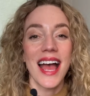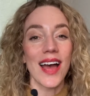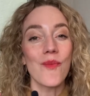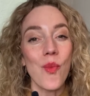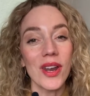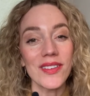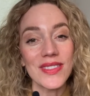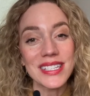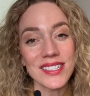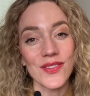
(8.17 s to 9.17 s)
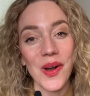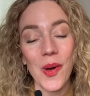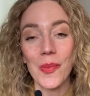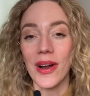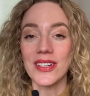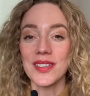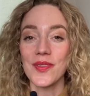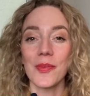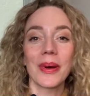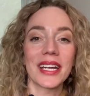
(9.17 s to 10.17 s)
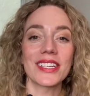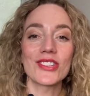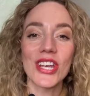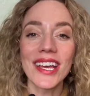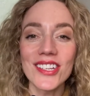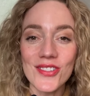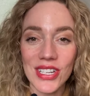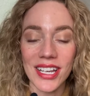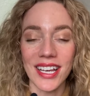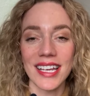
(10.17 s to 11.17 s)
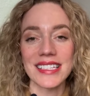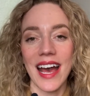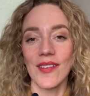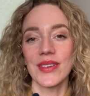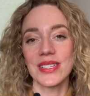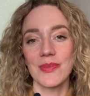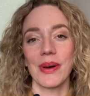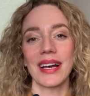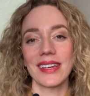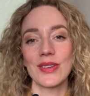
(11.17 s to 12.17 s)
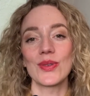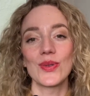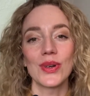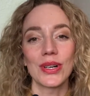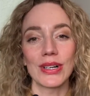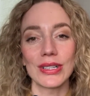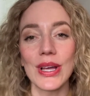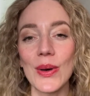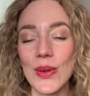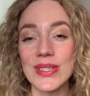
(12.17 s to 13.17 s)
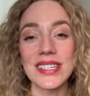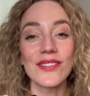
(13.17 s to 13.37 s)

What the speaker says: And one of the difficult parts of your body changing is having to buy new clothes.